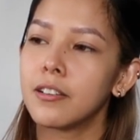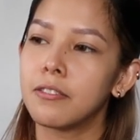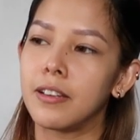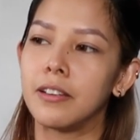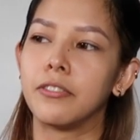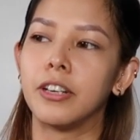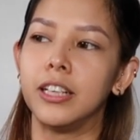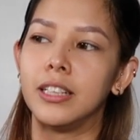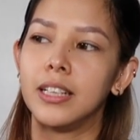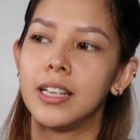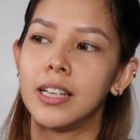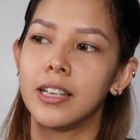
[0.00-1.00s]

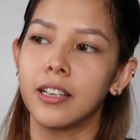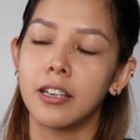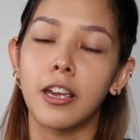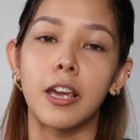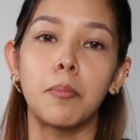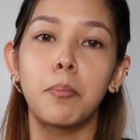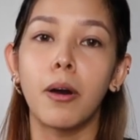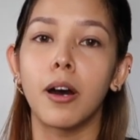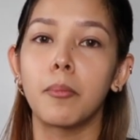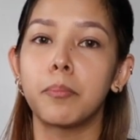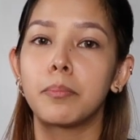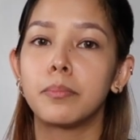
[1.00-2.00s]
favorite
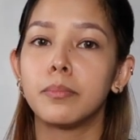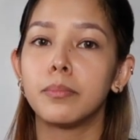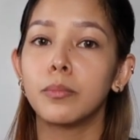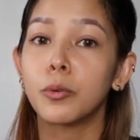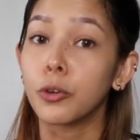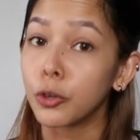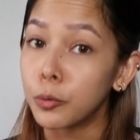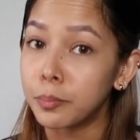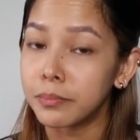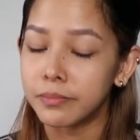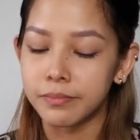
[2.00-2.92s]
K-pop group.